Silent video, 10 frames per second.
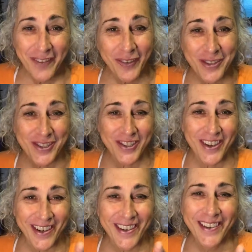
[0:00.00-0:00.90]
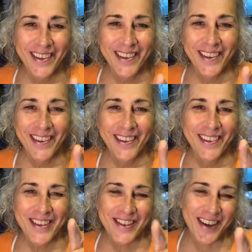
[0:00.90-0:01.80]
Bruce Dern
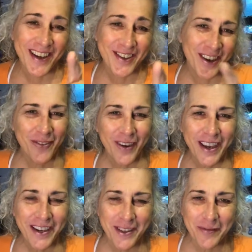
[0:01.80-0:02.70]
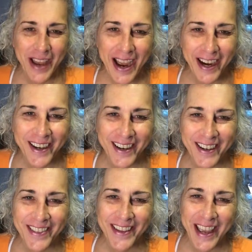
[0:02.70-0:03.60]
shot John Wayne in the back
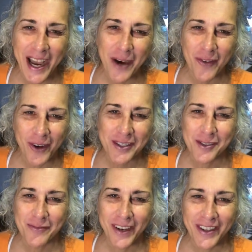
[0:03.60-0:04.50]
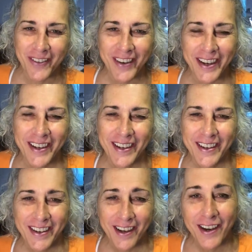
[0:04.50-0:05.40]
in The Cowboys, by the way.
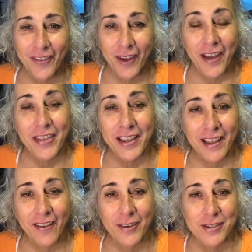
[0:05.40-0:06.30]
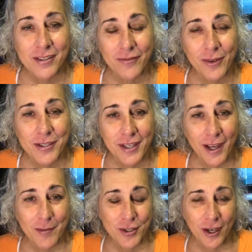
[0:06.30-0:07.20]
I think that was the first
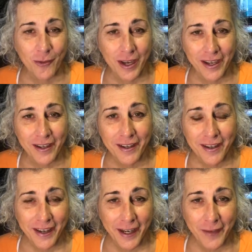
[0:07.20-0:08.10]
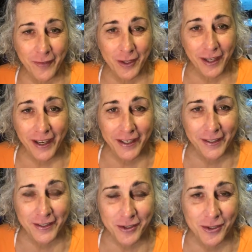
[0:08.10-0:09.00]
time John Wayne had ever died
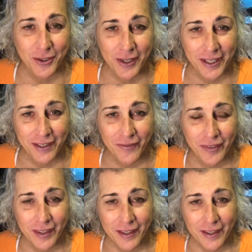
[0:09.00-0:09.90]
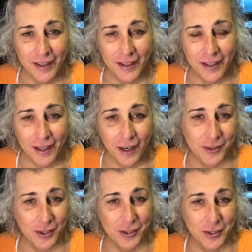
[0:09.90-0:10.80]
on screen. And I
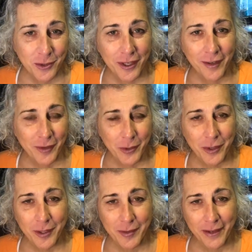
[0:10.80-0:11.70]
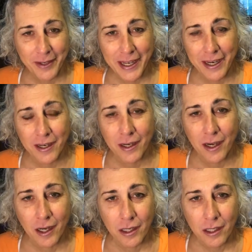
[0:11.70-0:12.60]
was listening to an interview with him the other day,
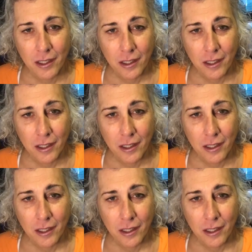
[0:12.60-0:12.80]
and